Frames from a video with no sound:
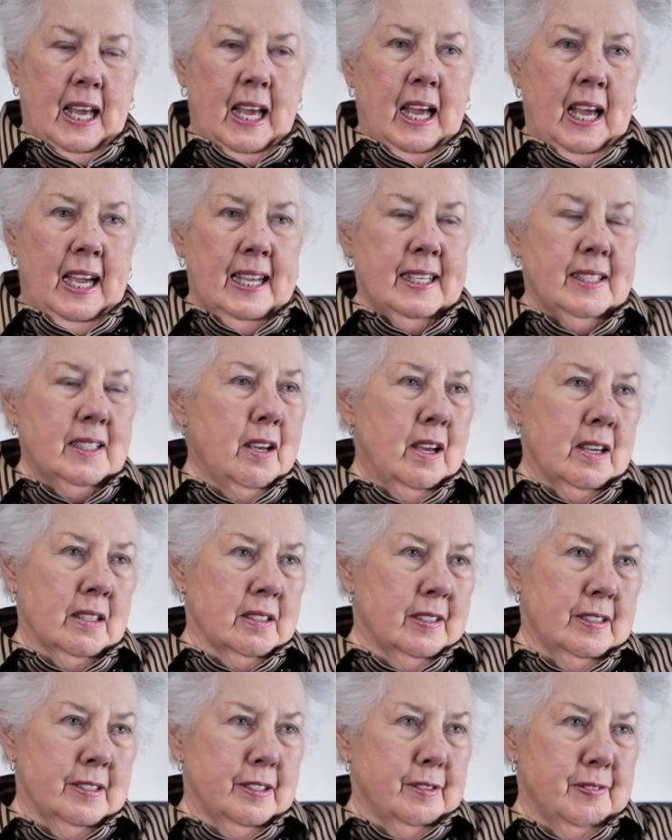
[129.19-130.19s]
I
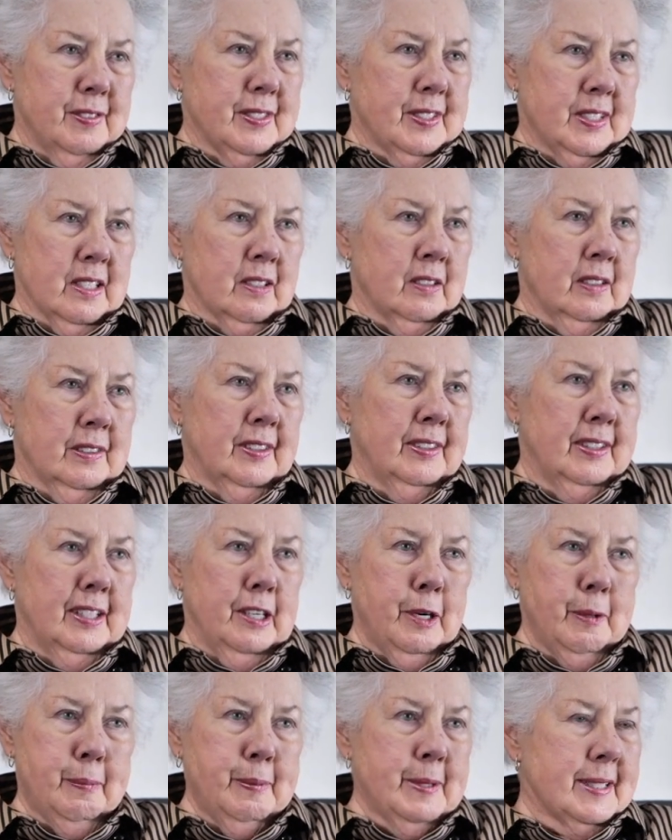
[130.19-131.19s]
talked to the physical
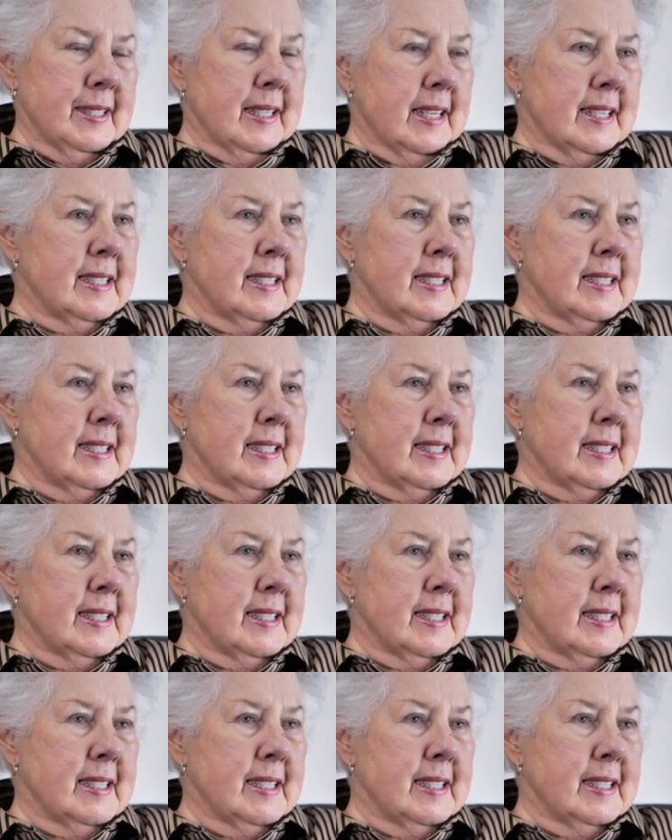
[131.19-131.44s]
therapist.